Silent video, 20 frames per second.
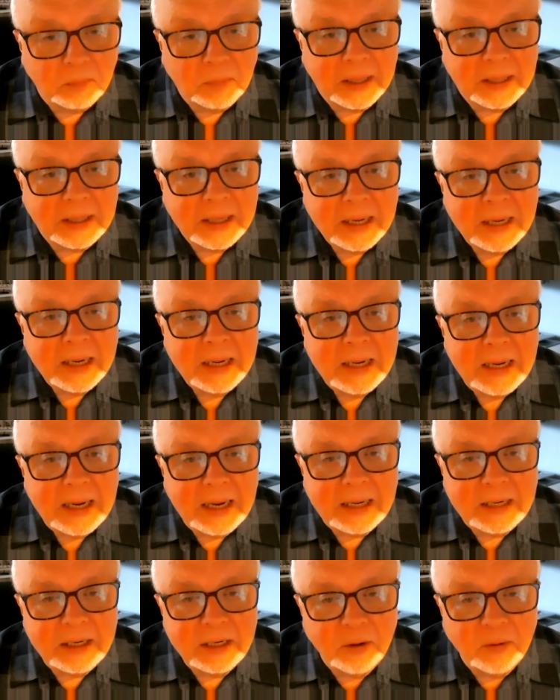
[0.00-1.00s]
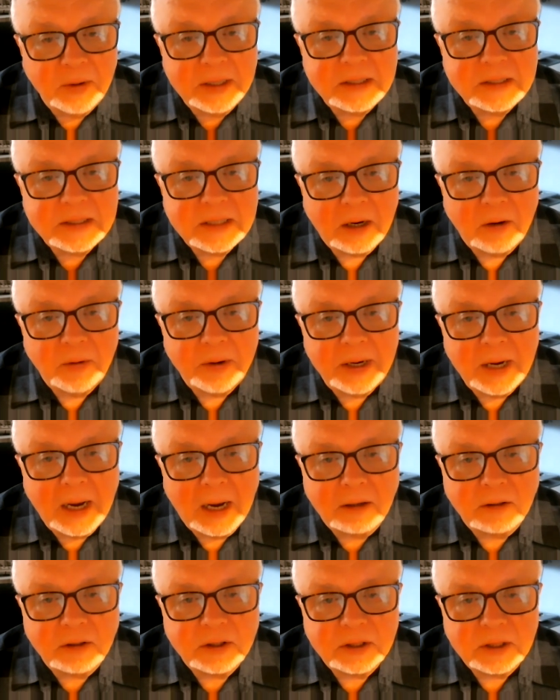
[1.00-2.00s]
But in doing so, he
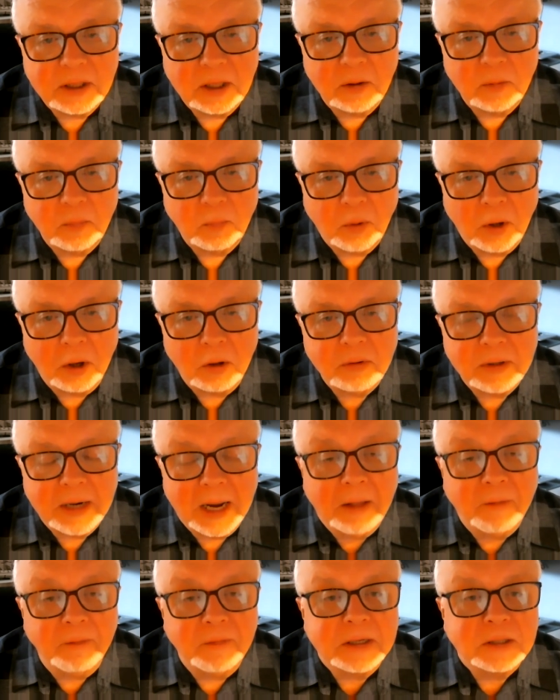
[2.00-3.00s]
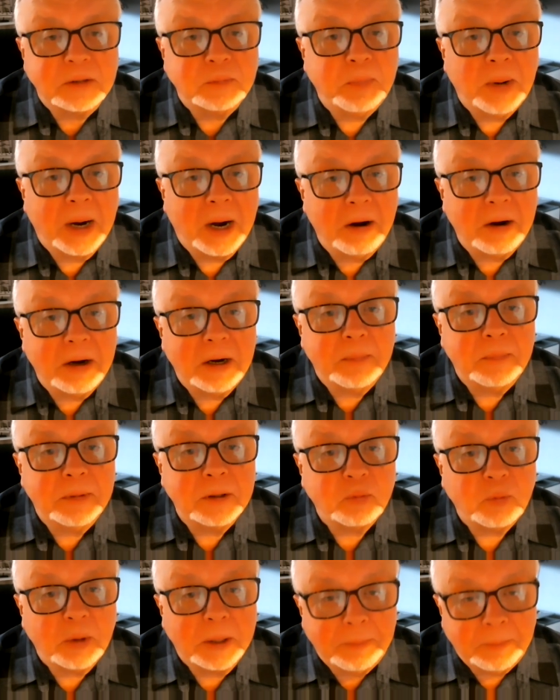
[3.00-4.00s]
also broke down this barrier
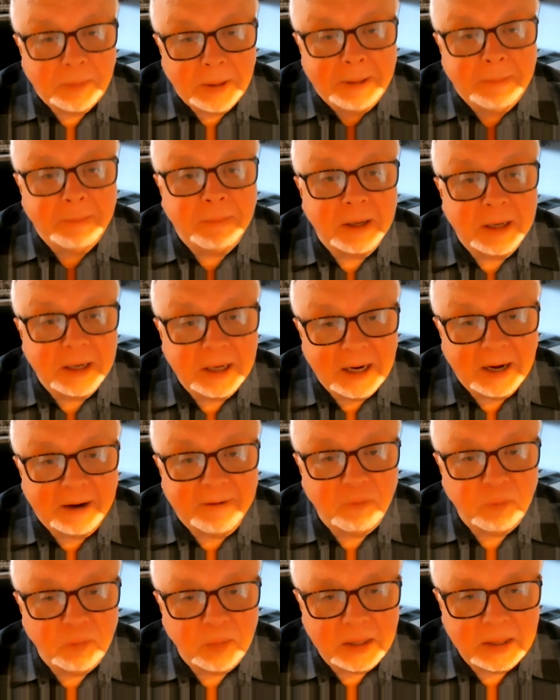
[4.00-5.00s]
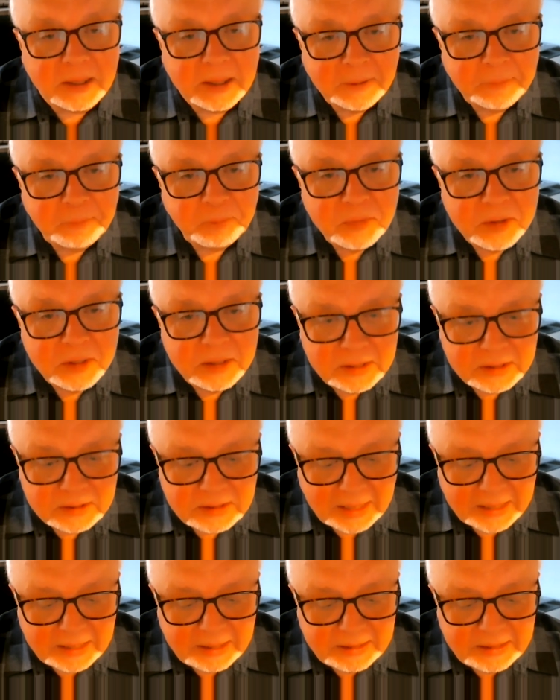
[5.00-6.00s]
between people and government, just
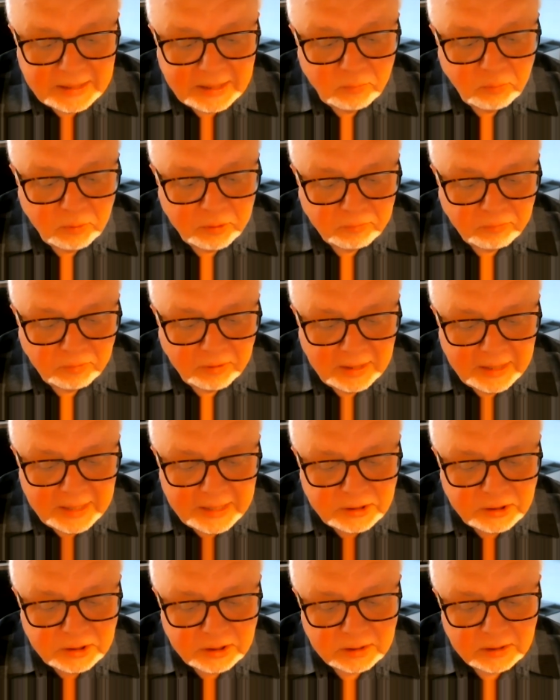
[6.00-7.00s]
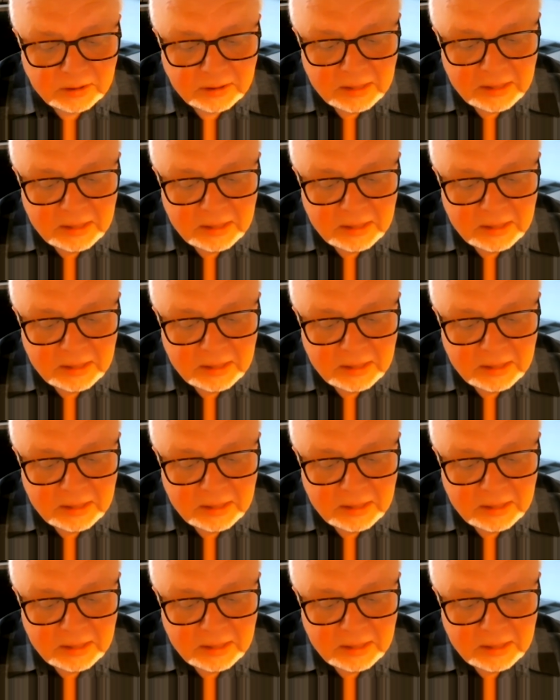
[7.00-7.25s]
like he did with religion.